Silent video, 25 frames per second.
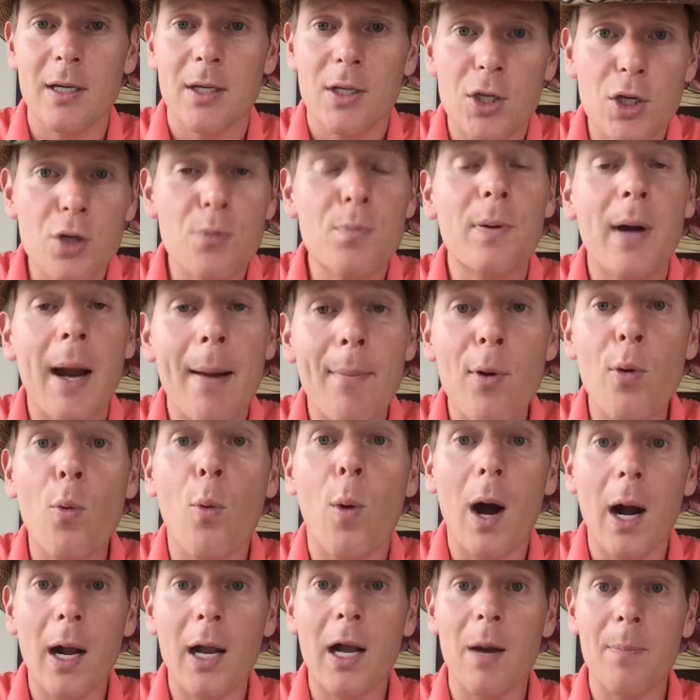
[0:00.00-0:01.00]
You'd probably
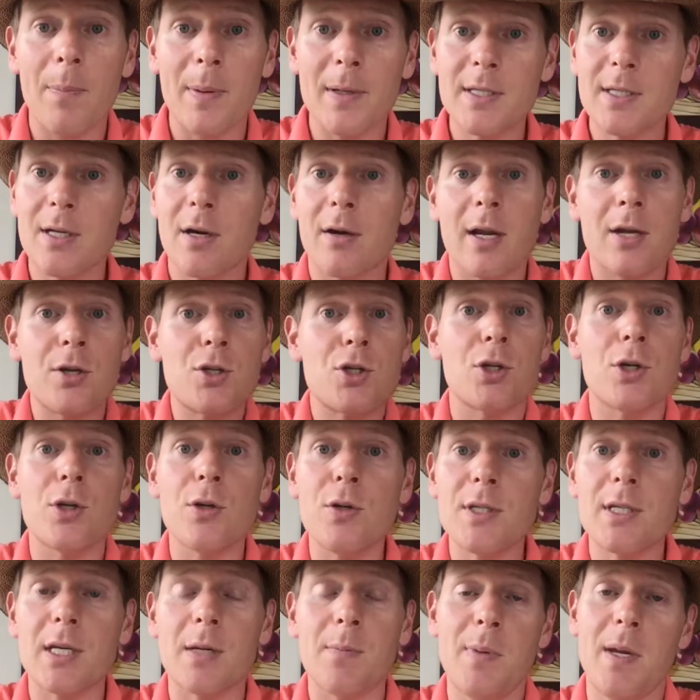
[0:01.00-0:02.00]
walk up and start
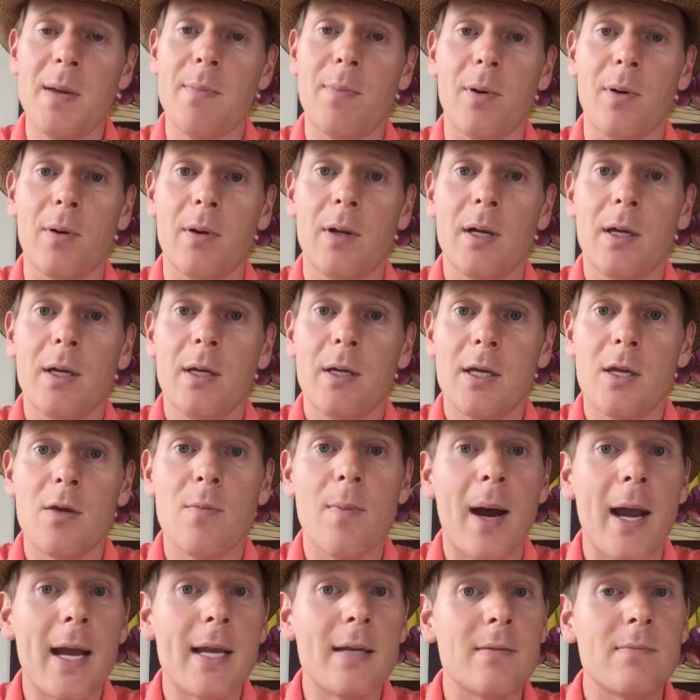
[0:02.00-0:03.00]
introducing people. You
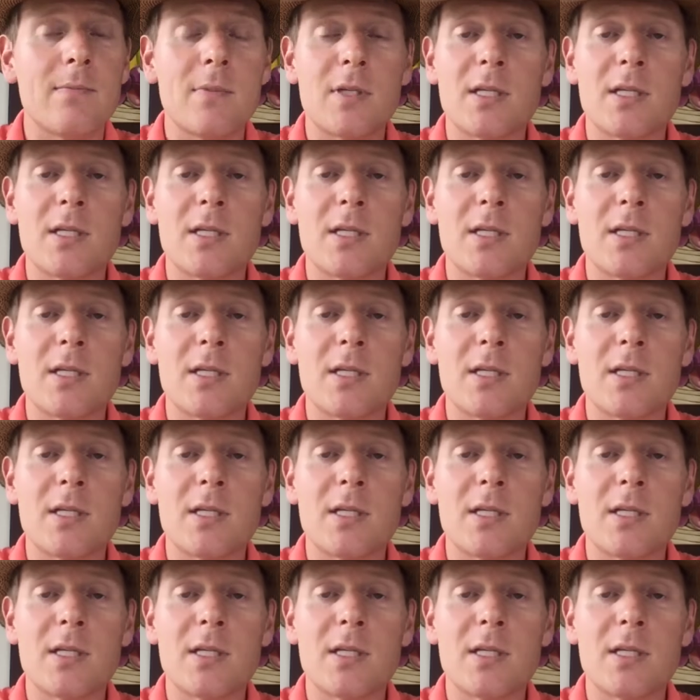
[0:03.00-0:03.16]
might